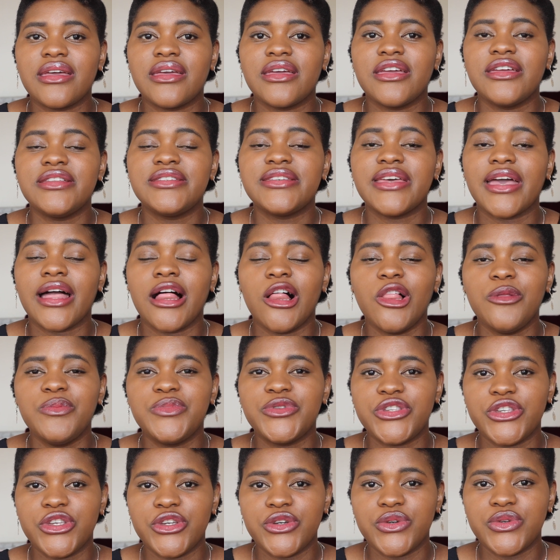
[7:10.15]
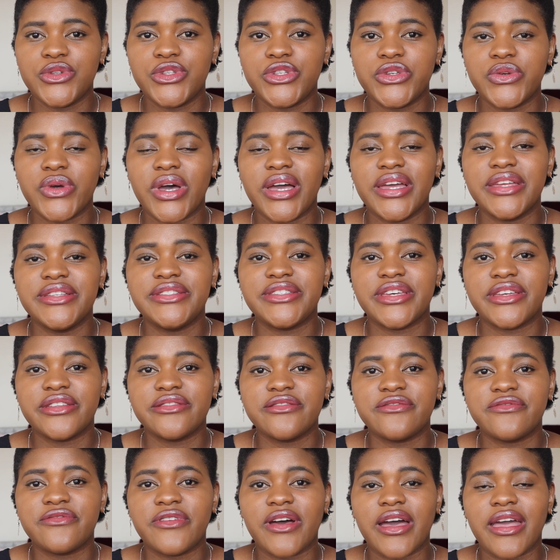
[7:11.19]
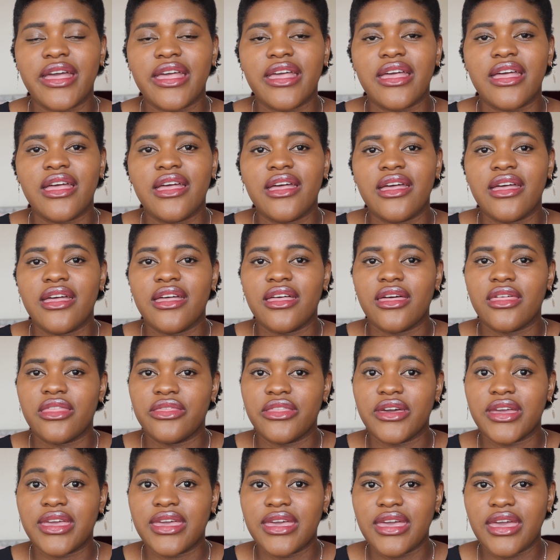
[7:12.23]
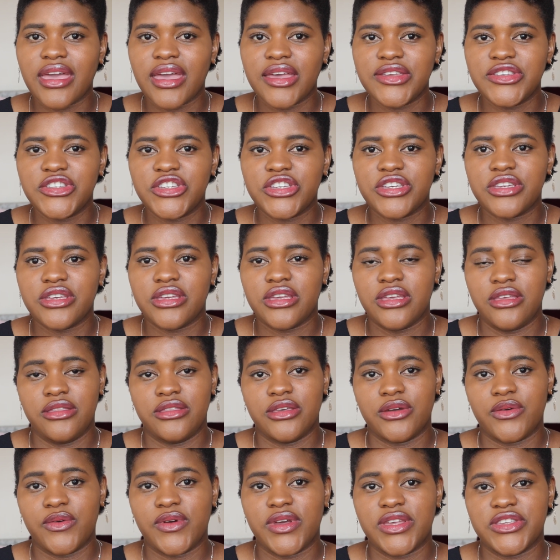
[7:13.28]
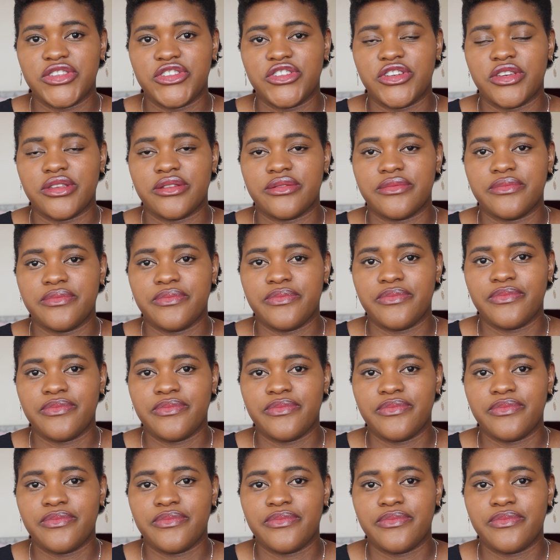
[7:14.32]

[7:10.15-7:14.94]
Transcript: It helps you to identify the catch in the question.